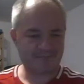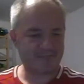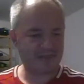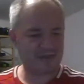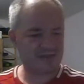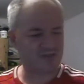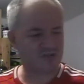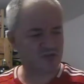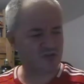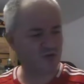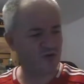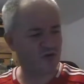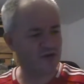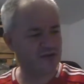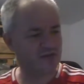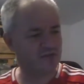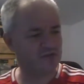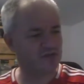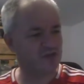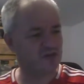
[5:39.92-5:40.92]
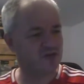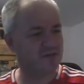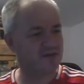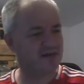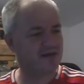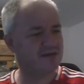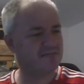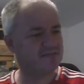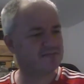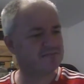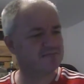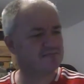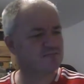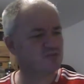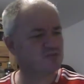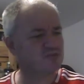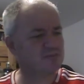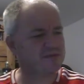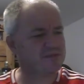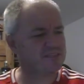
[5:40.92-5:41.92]
I don't know what he was on about.
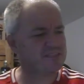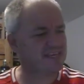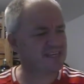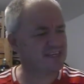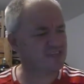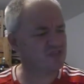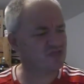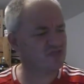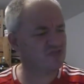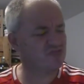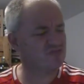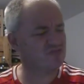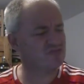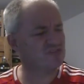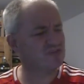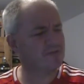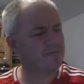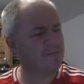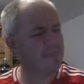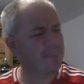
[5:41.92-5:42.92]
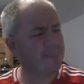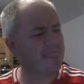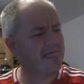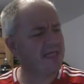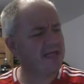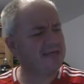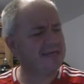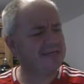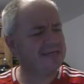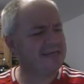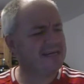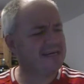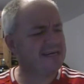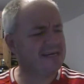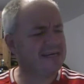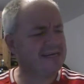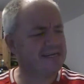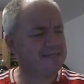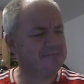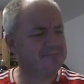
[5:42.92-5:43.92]
Must have been taking drugs.
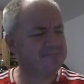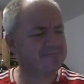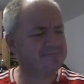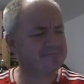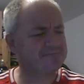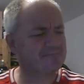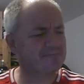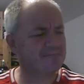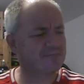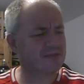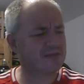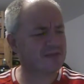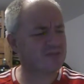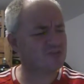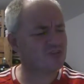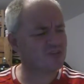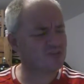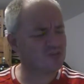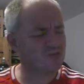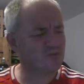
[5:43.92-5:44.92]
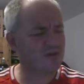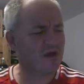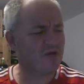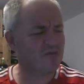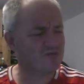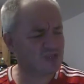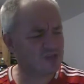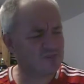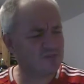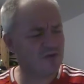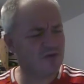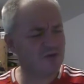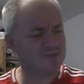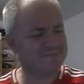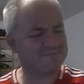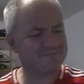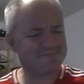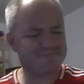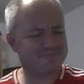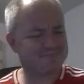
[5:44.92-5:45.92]
So someone else has put
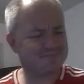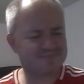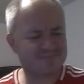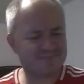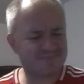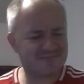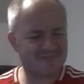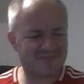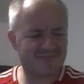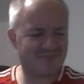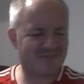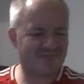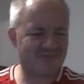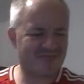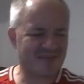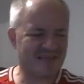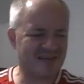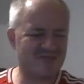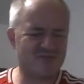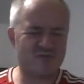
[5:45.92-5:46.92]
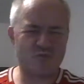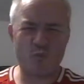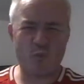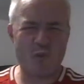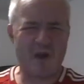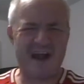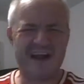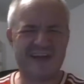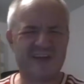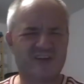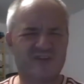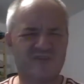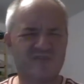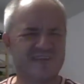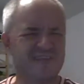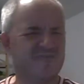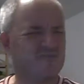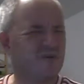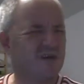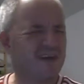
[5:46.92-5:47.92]
wine,
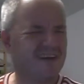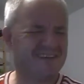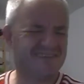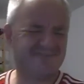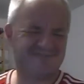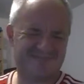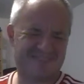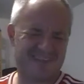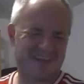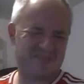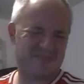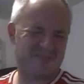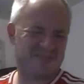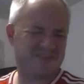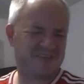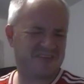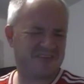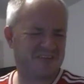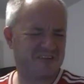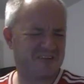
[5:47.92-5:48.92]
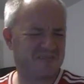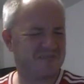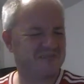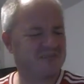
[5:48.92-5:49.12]
red wine. No.